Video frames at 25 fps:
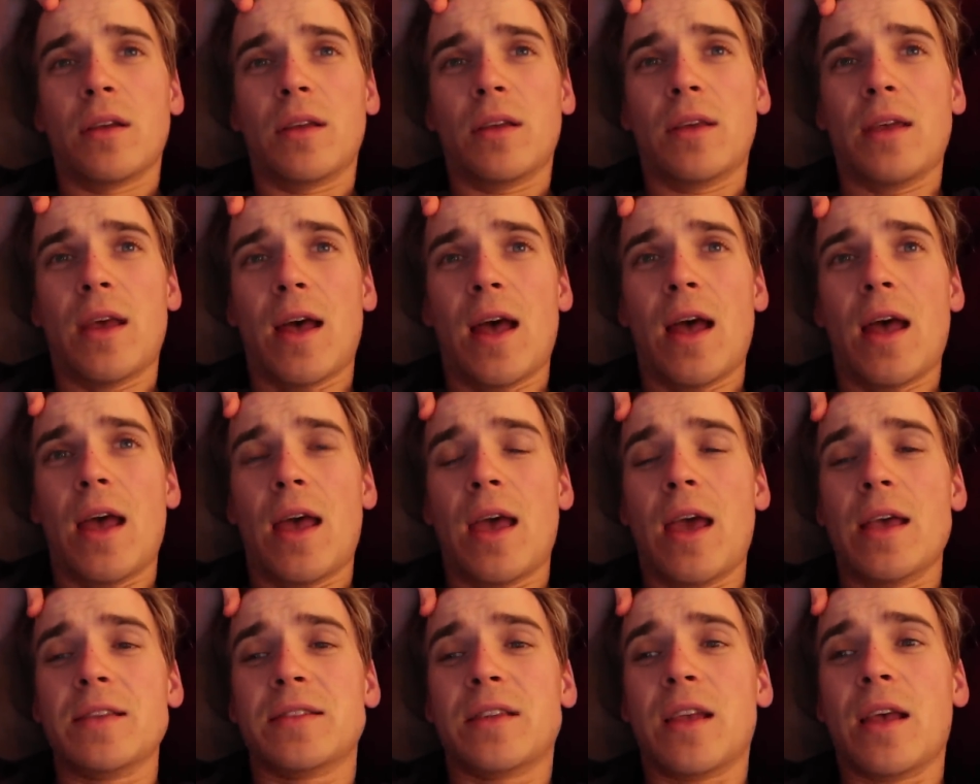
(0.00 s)
Yeah,
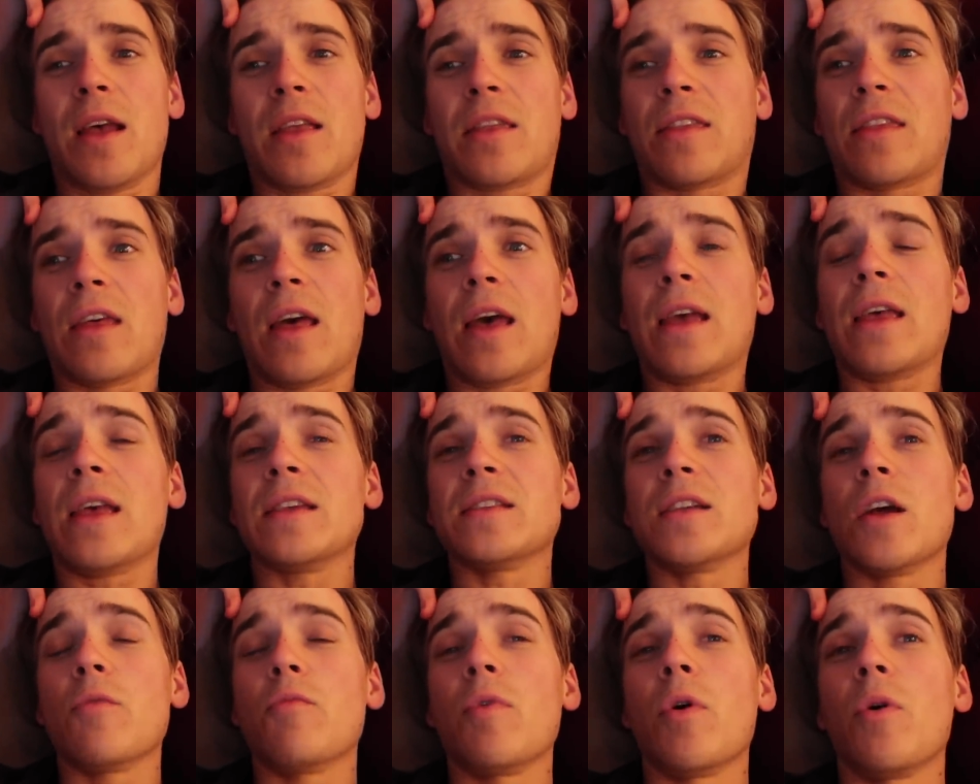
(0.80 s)
is it a thing?
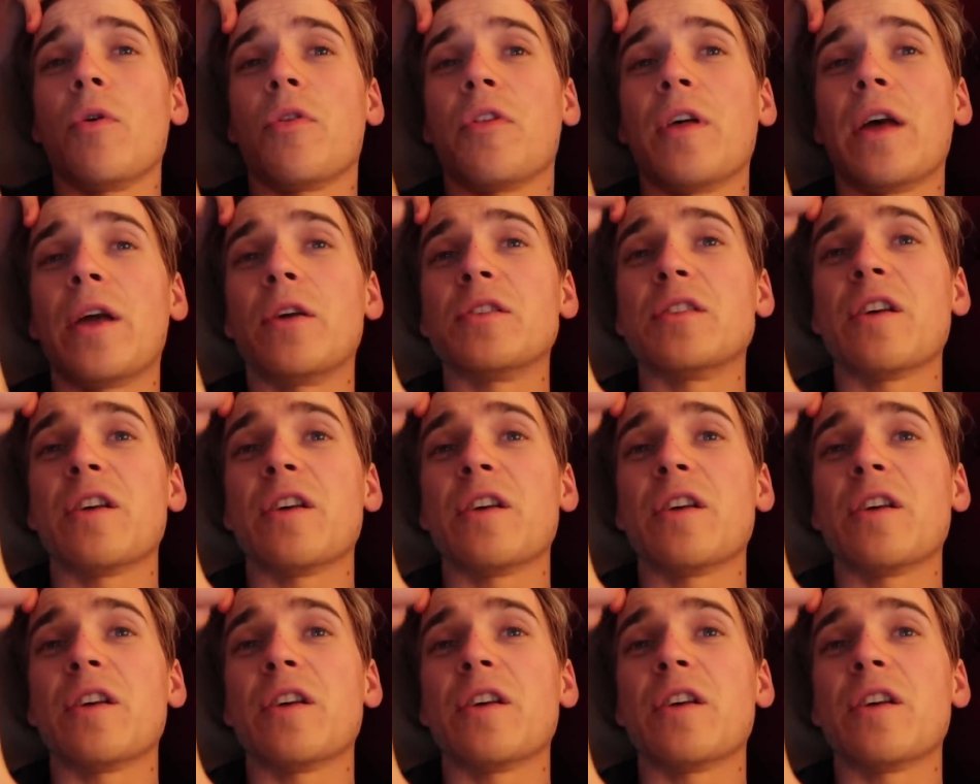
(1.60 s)
Is it a real thing?